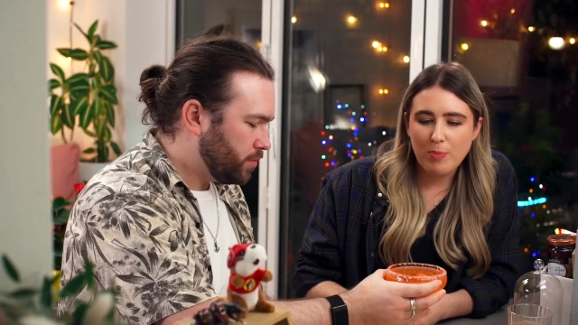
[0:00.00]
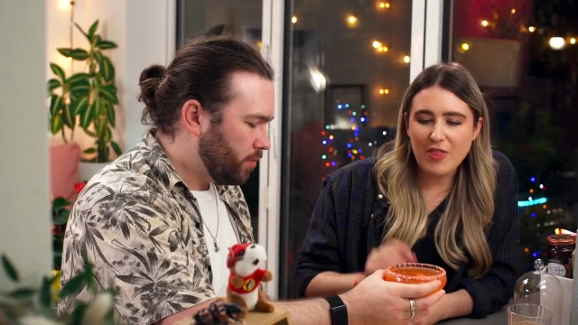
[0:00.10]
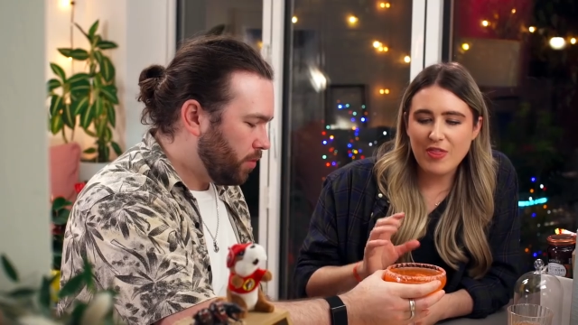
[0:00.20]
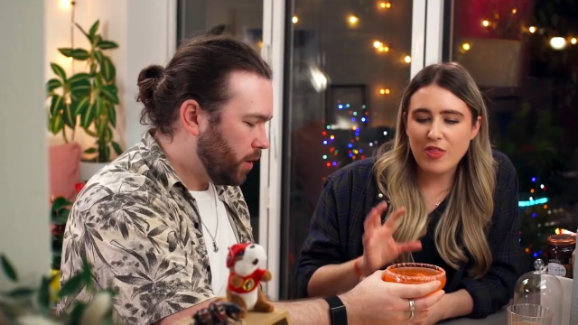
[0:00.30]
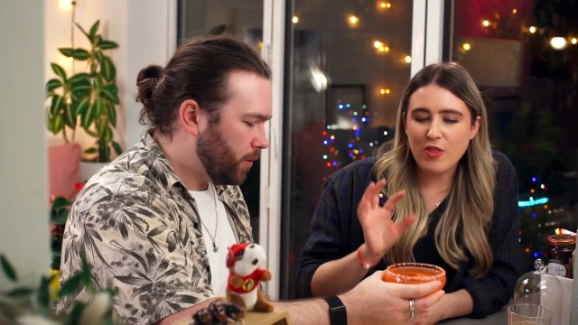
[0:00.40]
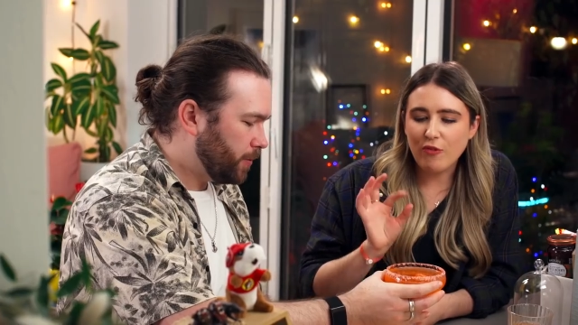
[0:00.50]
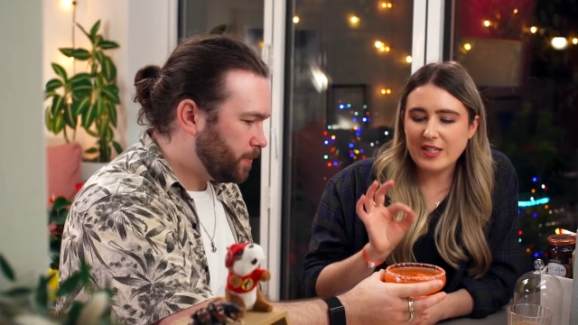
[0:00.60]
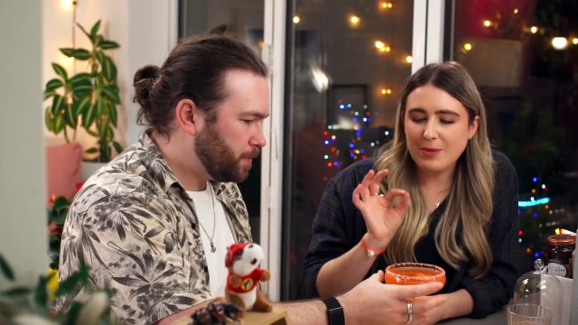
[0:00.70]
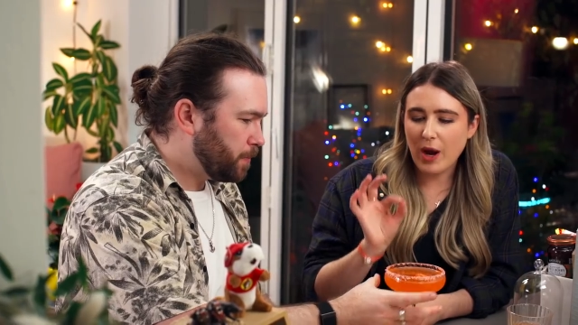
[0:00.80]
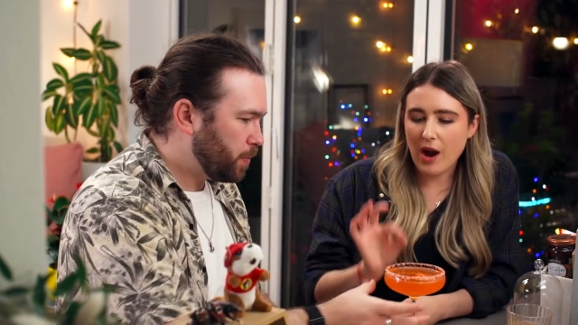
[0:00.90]
Speaker 1: but the
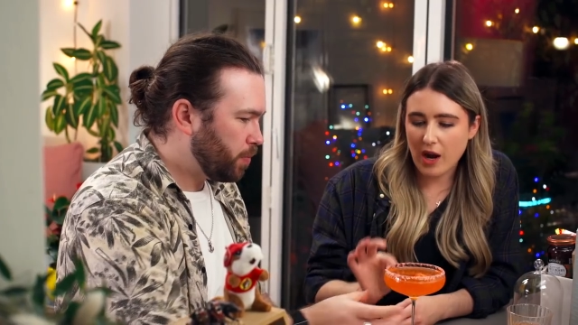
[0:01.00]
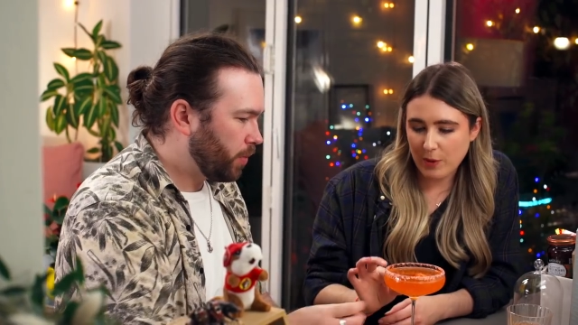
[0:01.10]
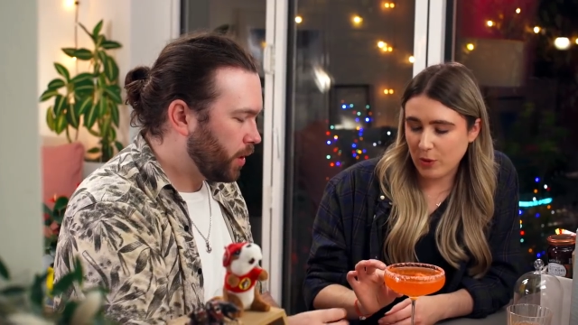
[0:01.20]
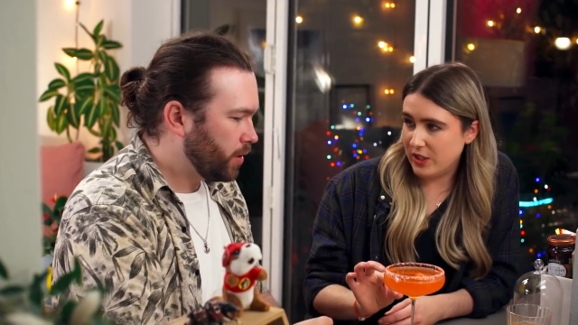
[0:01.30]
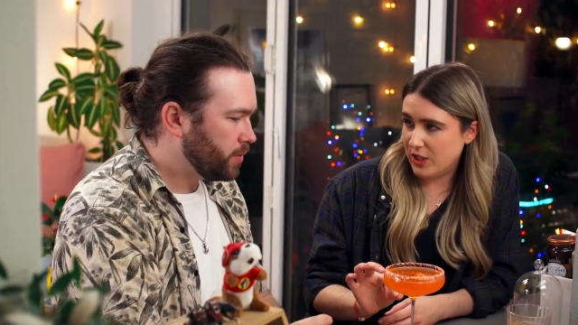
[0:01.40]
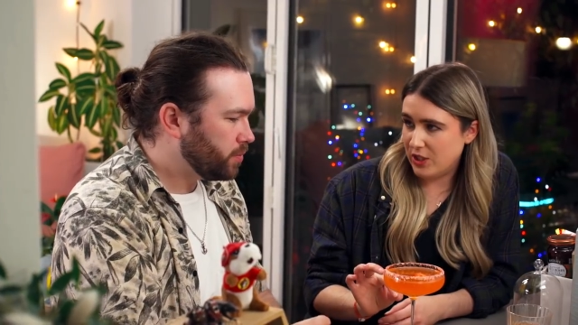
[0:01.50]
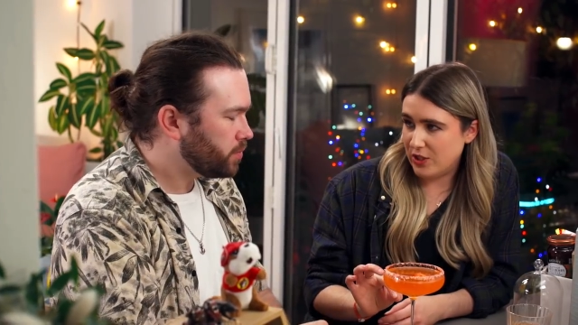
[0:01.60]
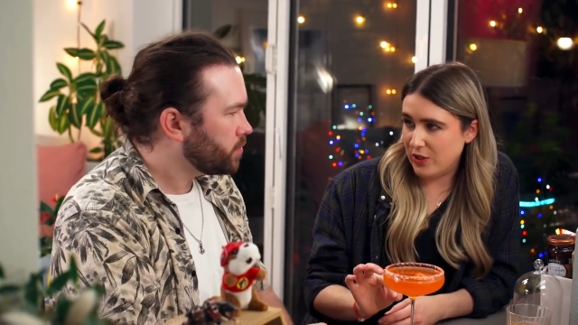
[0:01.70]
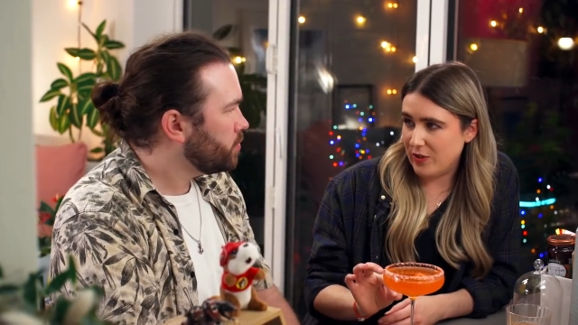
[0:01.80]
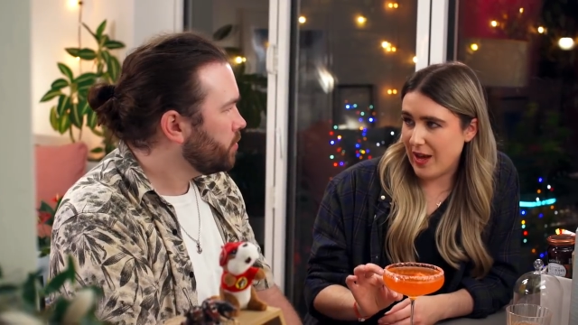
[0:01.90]
reason why I wanted to
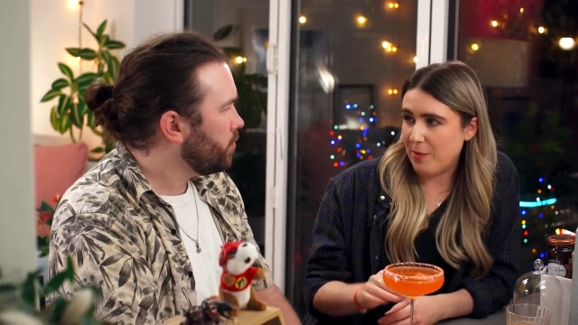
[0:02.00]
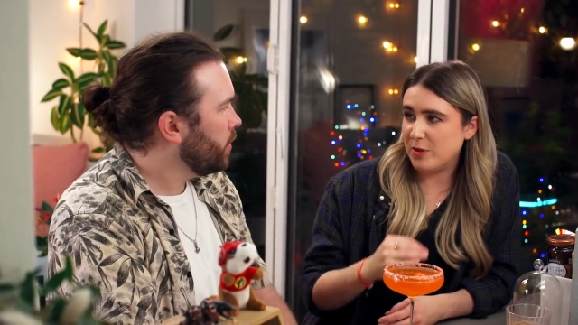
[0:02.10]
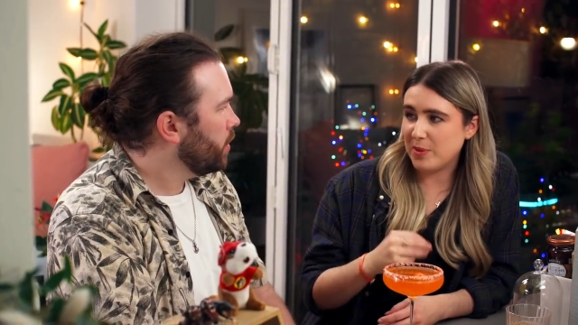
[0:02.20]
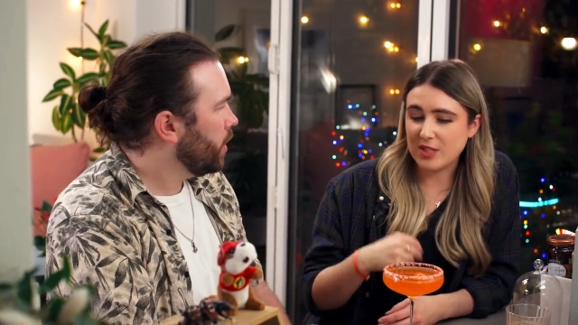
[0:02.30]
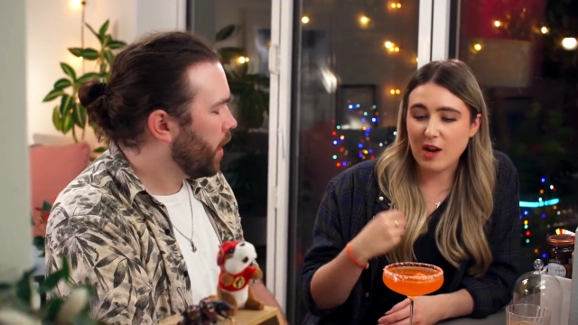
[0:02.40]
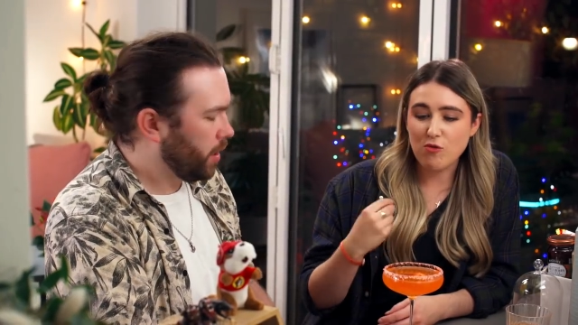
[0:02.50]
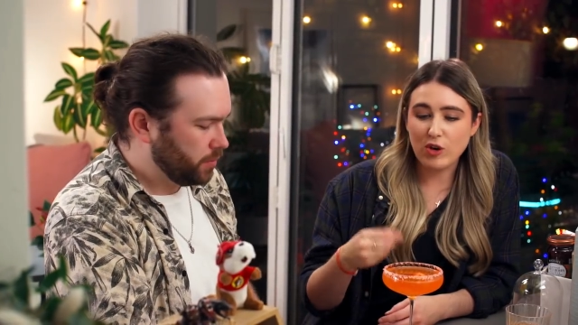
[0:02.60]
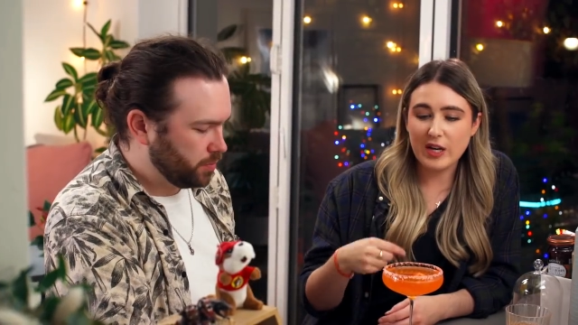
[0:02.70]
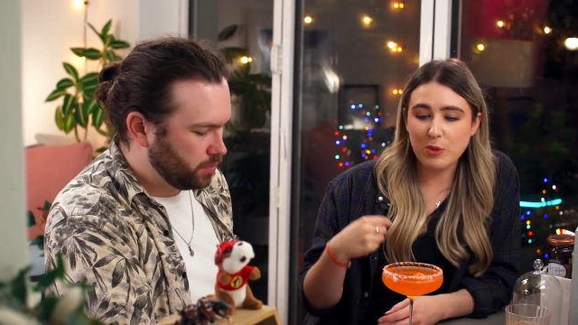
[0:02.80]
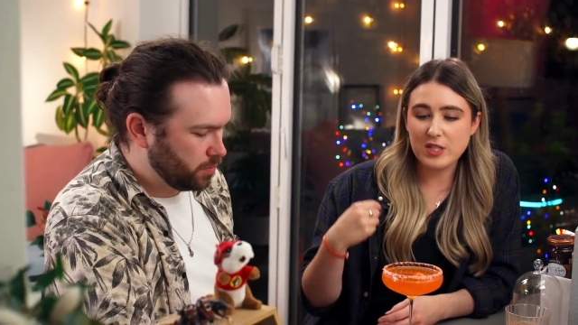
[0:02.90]
do that was because yeah. I
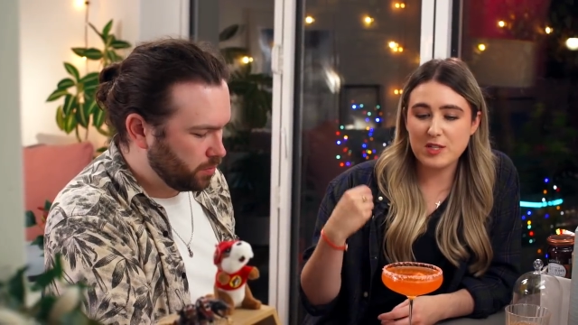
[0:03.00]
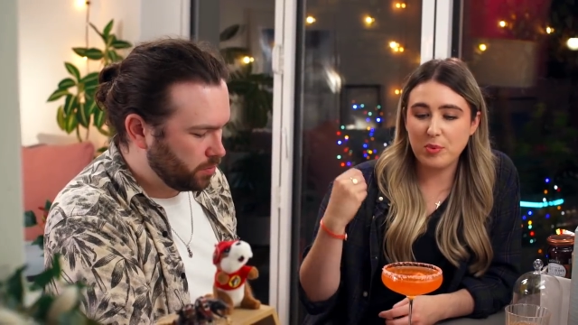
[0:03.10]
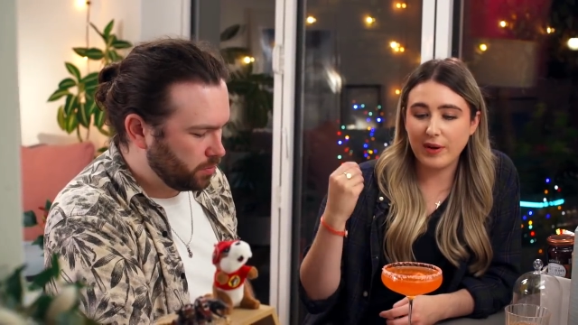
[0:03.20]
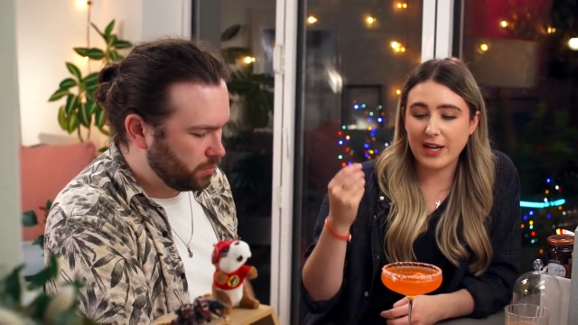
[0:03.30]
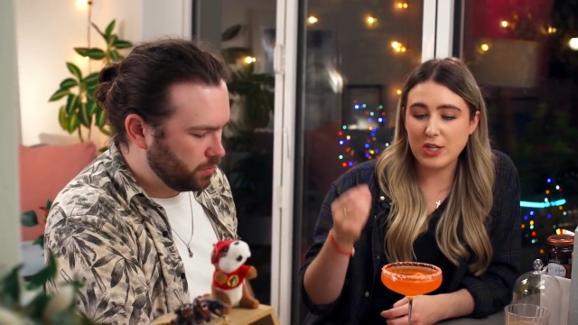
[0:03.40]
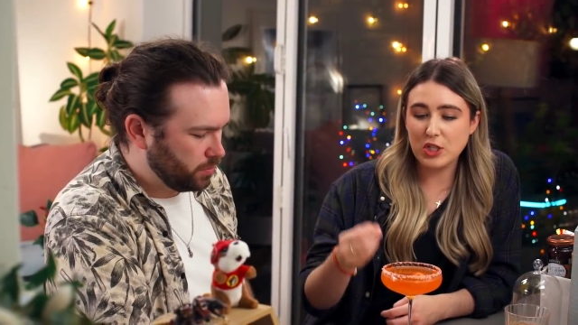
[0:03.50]
really wanted to bring a